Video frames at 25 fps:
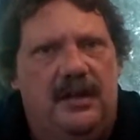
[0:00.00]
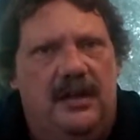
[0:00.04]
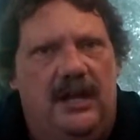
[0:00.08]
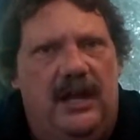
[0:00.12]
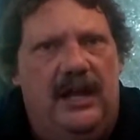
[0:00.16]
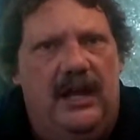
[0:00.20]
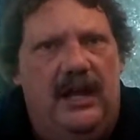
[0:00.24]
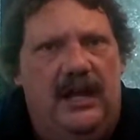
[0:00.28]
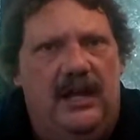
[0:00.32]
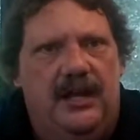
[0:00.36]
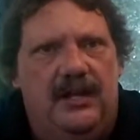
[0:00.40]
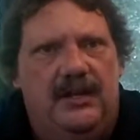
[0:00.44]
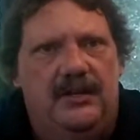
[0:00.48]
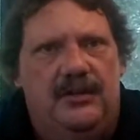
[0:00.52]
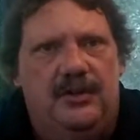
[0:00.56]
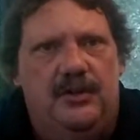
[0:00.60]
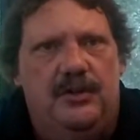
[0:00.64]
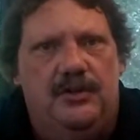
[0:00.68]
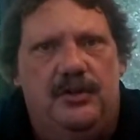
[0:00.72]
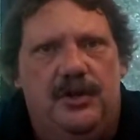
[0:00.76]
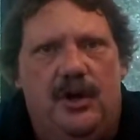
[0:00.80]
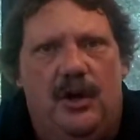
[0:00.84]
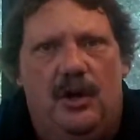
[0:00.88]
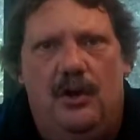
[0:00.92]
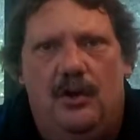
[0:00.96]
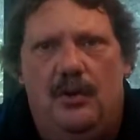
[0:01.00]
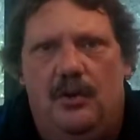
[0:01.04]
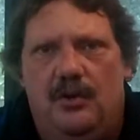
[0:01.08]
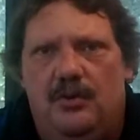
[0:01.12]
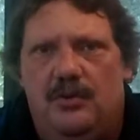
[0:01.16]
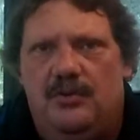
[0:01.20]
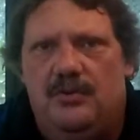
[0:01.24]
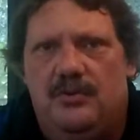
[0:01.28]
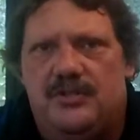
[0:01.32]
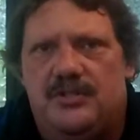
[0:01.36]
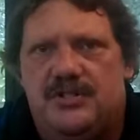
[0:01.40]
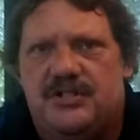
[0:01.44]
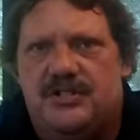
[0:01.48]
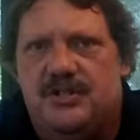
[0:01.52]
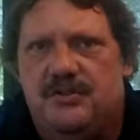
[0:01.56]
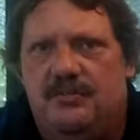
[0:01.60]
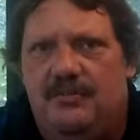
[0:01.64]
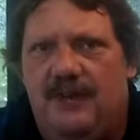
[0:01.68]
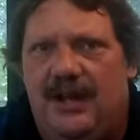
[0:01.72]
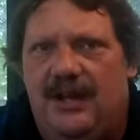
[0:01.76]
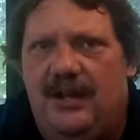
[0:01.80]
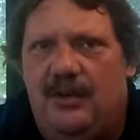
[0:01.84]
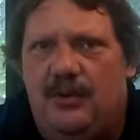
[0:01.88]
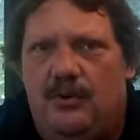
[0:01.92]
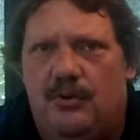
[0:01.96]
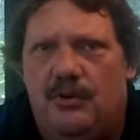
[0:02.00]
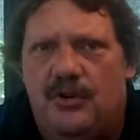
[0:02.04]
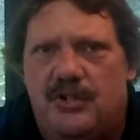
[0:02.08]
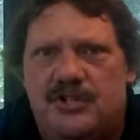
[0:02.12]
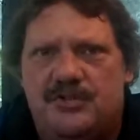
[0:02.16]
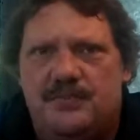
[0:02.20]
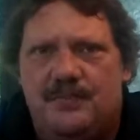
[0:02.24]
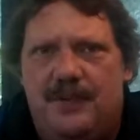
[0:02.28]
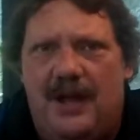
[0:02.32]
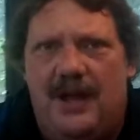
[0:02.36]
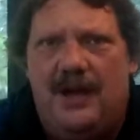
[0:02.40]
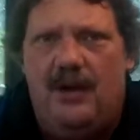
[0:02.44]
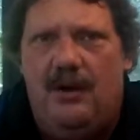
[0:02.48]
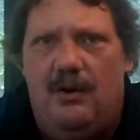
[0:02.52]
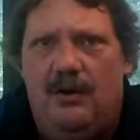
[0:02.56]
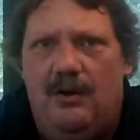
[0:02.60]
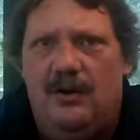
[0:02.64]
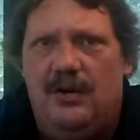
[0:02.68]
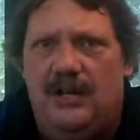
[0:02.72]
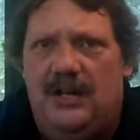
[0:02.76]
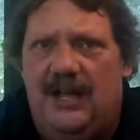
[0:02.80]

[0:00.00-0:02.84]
And you know, to make horsepower,